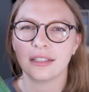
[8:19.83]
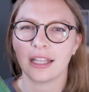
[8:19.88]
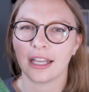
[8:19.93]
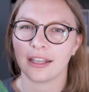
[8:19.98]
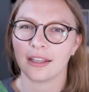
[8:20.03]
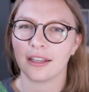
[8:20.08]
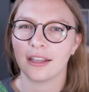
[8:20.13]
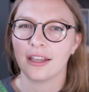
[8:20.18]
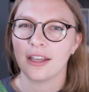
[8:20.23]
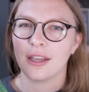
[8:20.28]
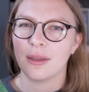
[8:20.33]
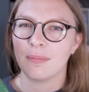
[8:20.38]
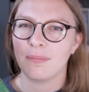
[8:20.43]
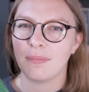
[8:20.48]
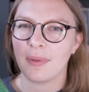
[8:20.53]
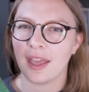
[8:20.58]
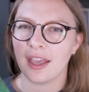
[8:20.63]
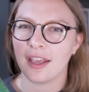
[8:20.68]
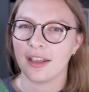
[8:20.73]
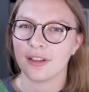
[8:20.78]
Like,
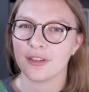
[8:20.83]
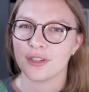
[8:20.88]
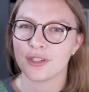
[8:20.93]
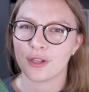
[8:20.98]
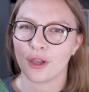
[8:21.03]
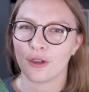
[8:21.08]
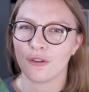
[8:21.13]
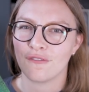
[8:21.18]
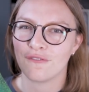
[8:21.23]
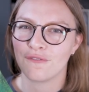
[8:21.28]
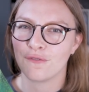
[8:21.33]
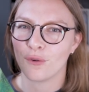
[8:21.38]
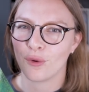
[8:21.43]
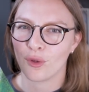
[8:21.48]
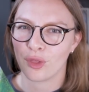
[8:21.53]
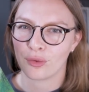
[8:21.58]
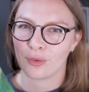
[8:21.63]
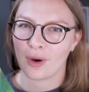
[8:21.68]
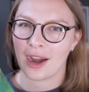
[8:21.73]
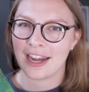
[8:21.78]
being so
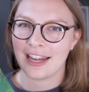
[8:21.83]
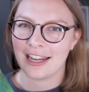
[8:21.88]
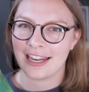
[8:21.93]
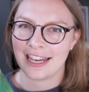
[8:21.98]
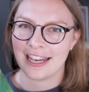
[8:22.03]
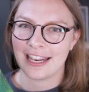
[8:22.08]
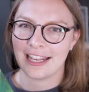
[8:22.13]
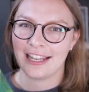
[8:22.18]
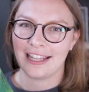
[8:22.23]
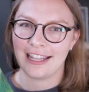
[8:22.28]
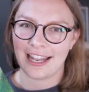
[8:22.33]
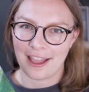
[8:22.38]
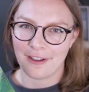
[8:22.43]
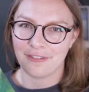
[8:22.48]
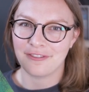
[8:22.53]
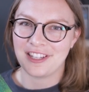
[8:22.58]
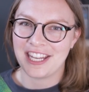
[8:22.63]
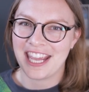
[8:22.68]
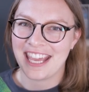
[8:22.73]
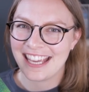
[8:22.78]
forthrightly
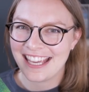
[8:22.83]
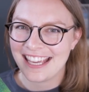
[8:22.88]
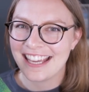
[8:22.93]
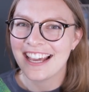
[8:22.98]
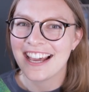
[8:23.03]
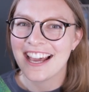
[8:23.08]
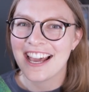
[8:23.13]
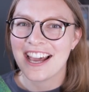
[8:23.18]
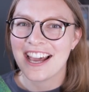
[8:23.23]
lefty